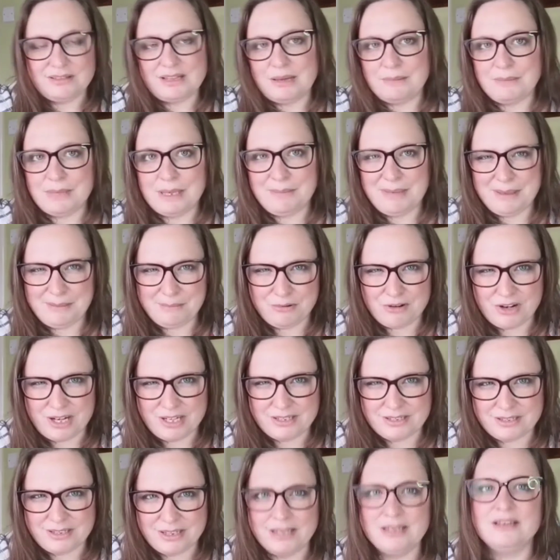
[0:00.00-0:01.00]
Can be a bit
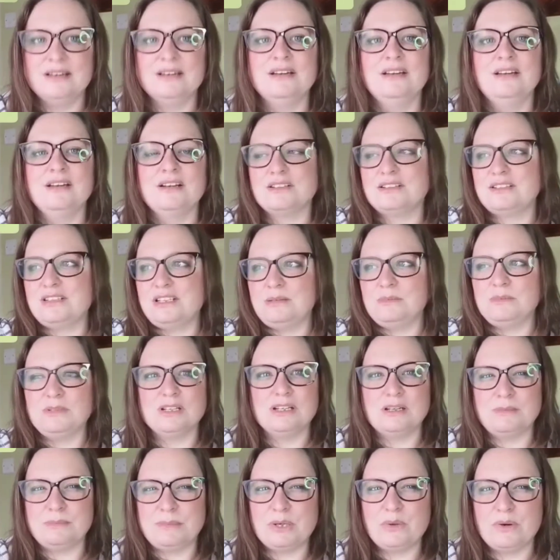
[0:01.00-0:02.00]
pricey, because cinnamon
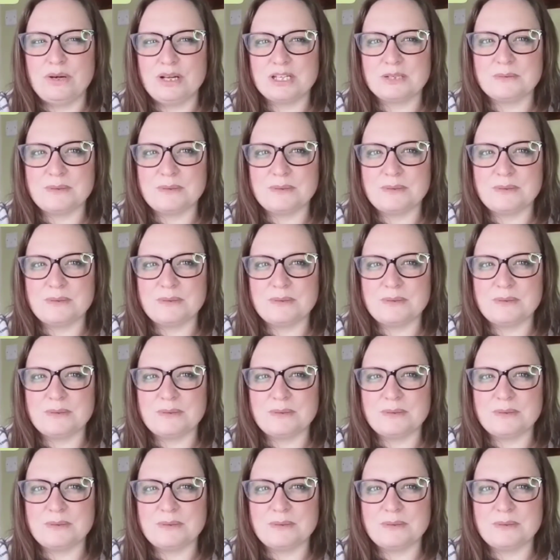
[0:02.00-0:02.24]
can be quite